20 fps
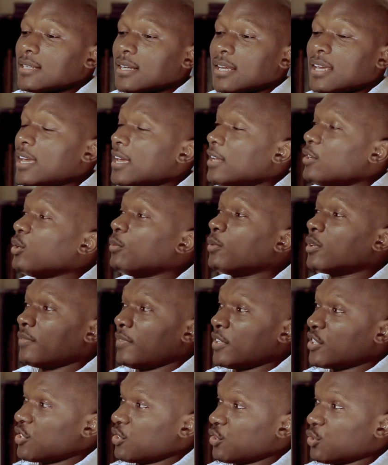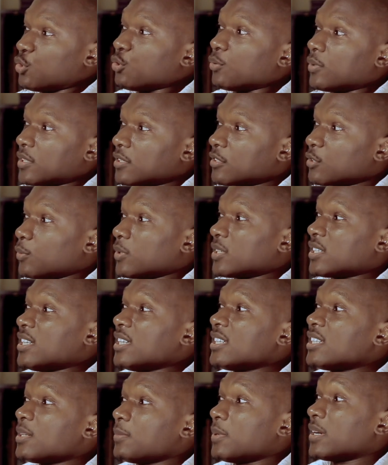he had no motivation to do it. So what he
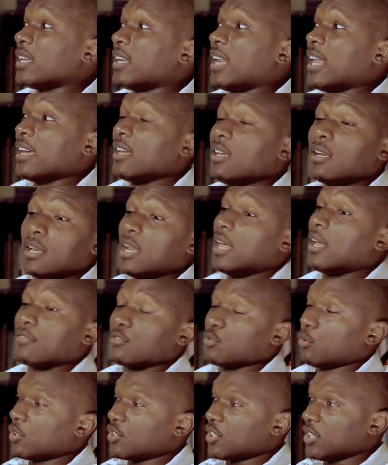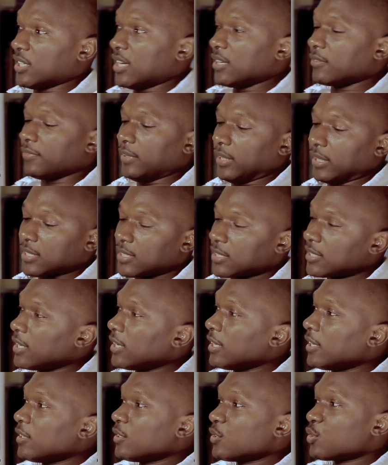did, but he loves watching Netflix.
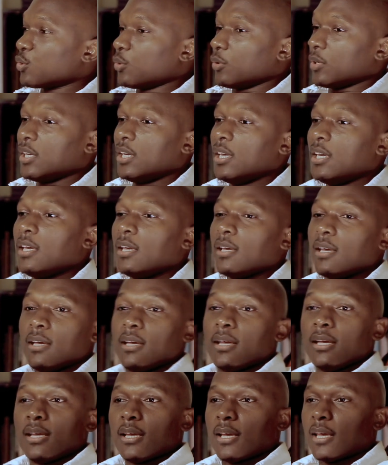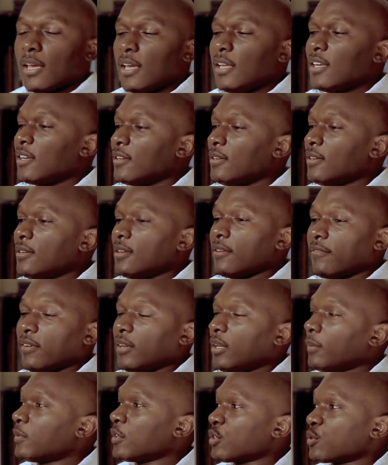So he
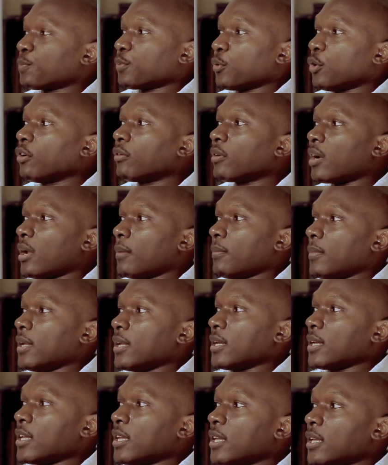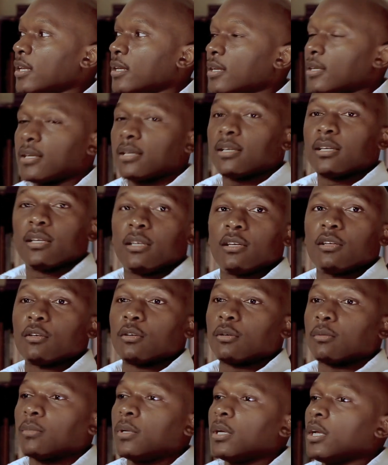developed this program, and he,
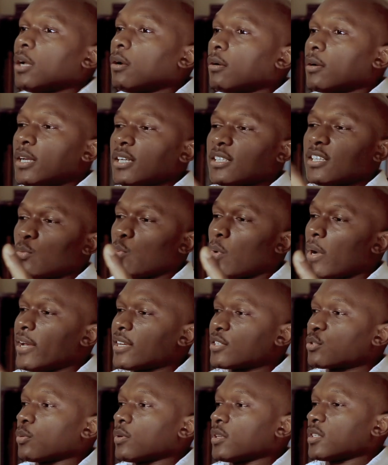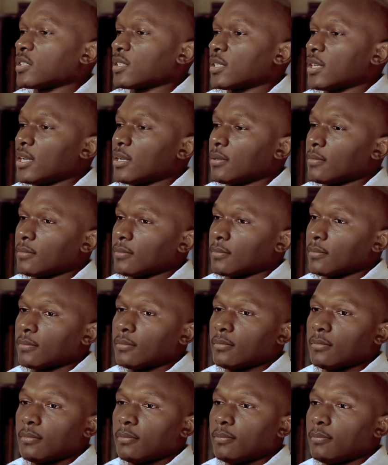connected wires to his
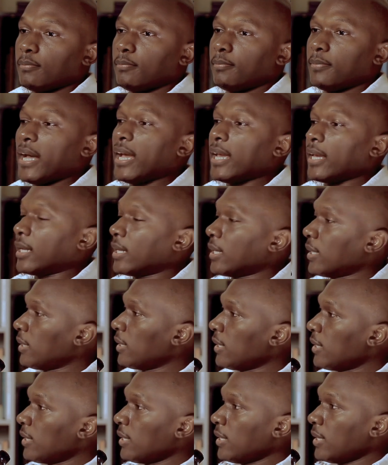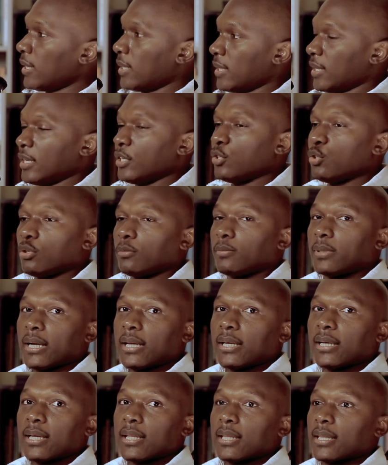bike, the indoor
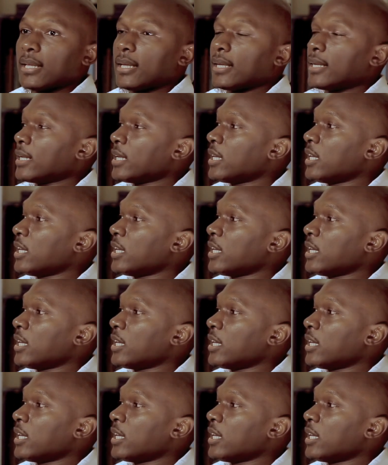bike, and then